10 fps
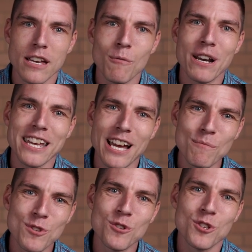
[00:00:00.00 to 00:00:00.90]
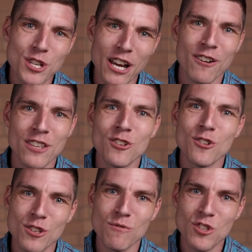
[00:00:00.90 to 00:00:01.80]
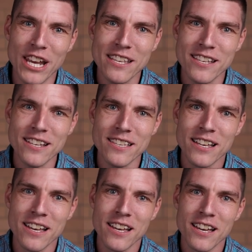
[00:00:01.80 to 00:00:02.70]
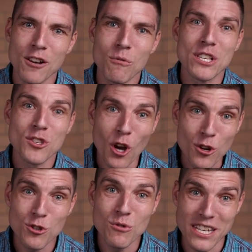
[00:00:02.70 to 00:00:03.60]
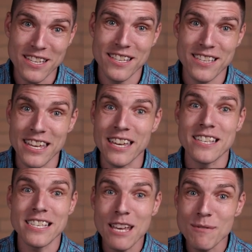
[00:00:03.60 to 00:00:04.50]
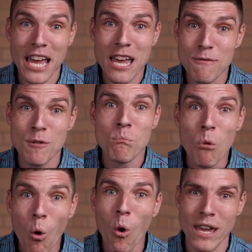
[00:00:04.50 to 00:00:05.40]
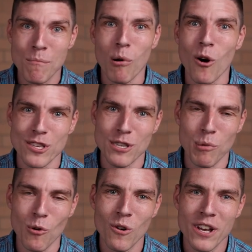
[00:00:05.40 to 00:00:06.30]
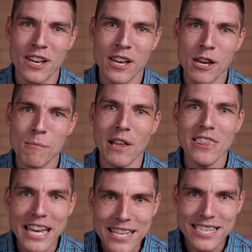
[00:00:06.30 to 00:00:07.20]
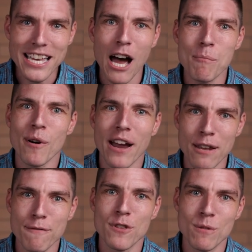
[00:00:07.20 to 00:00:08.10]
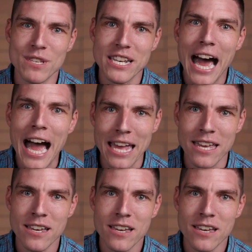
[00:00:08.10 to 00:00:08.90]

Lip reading: And when it comes to sharing the news of Jesus, with social distancing, it seems even more impossible. But let's start praying for them today,